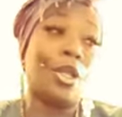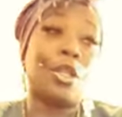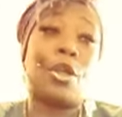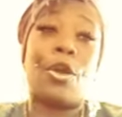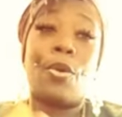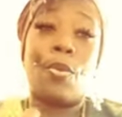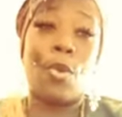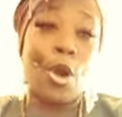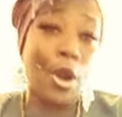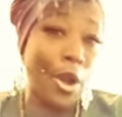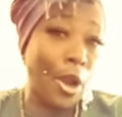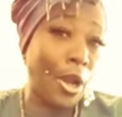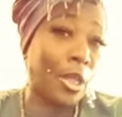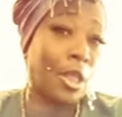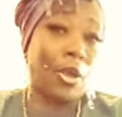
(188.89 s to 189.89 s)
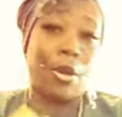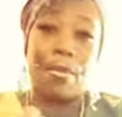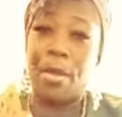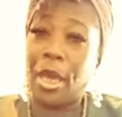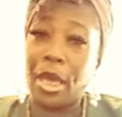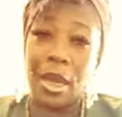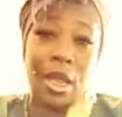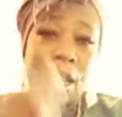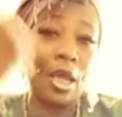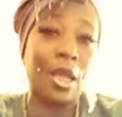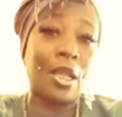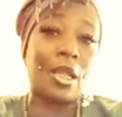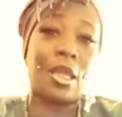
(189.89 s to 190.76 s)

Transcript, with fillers: their work, their money.